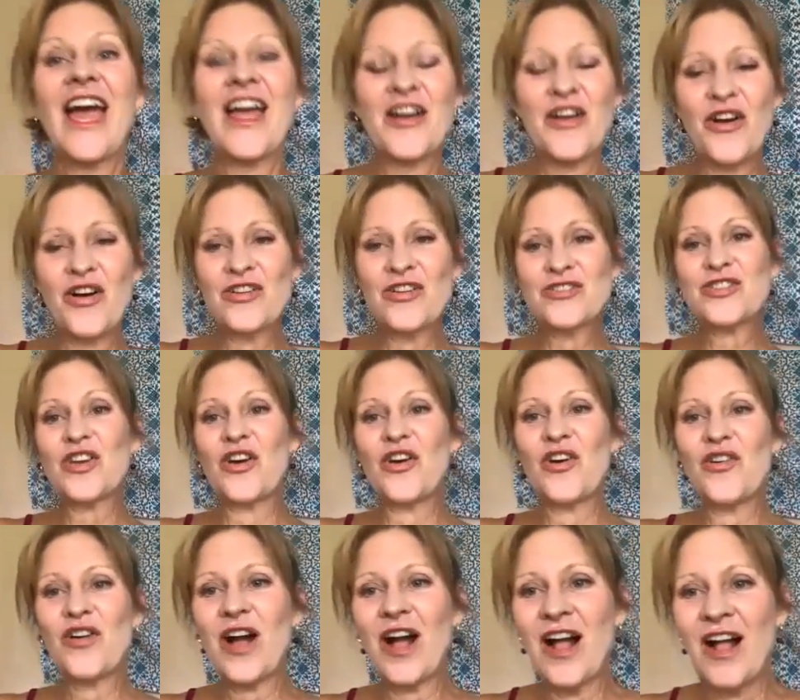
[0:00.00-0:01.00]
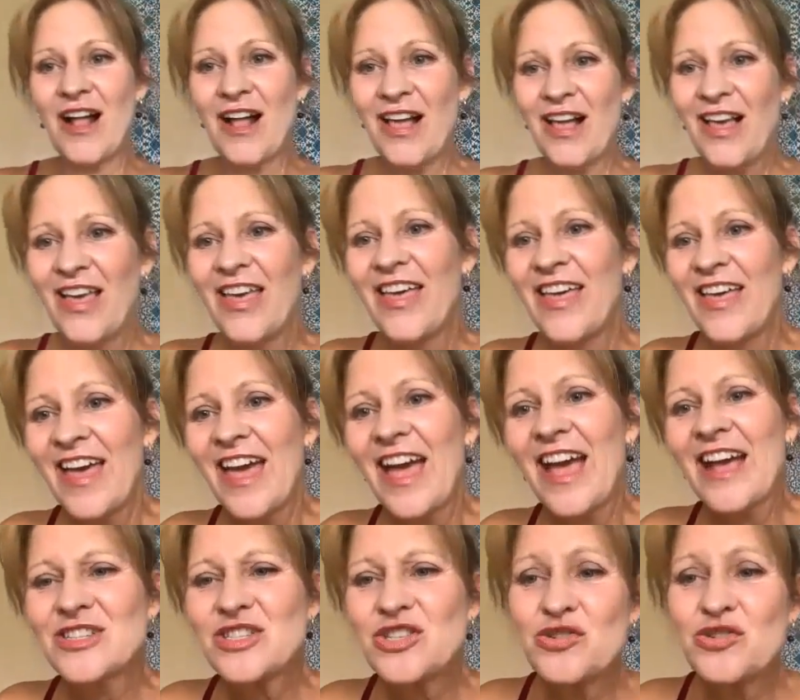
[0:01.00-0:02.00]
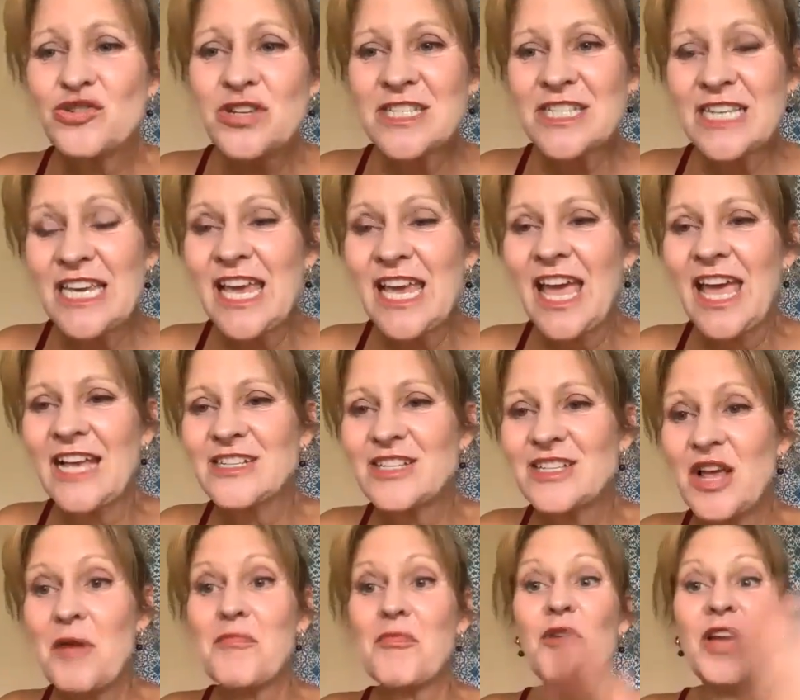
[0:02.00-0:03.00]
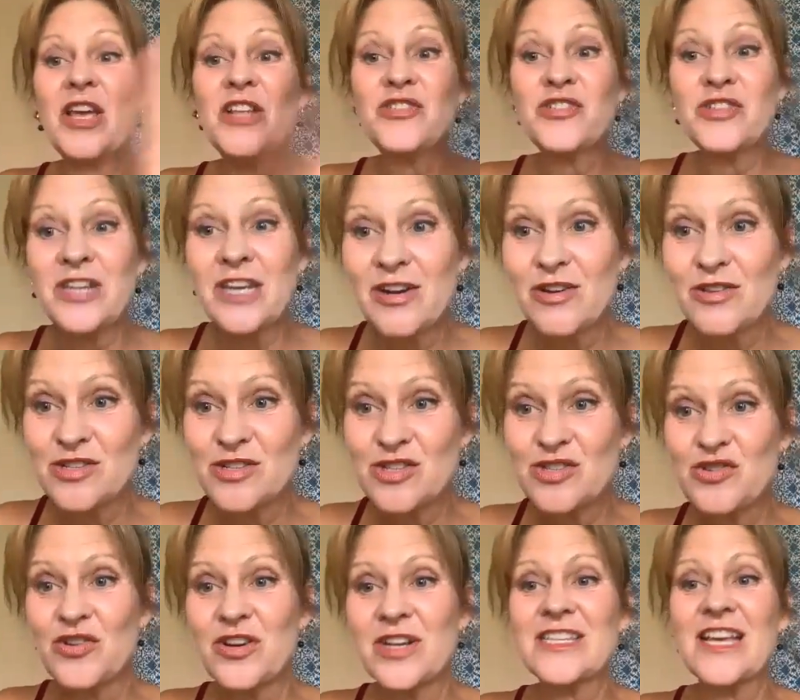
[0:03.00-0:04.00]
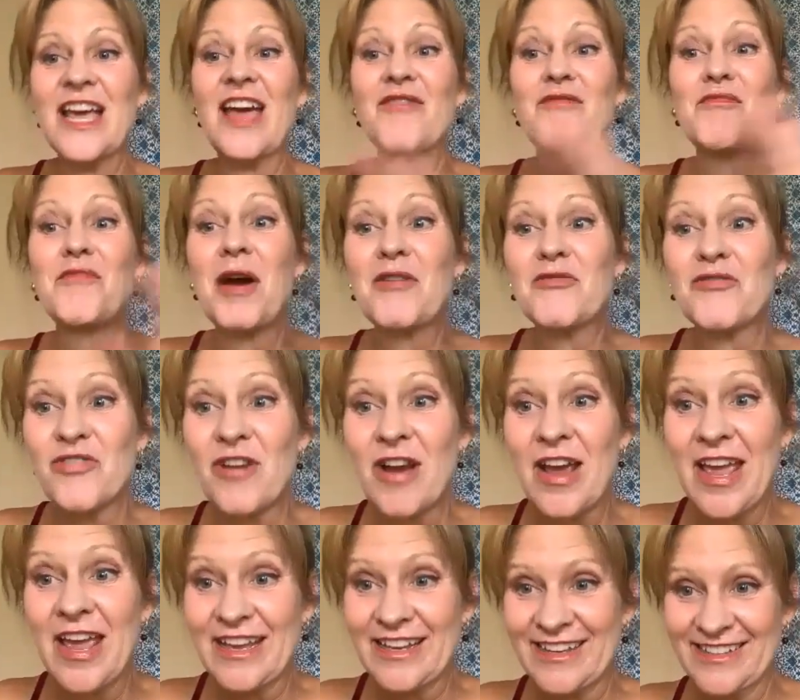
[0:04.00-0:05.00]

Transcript: And also, as soon as he hangs up, wait till you hear the stories I have about Frank.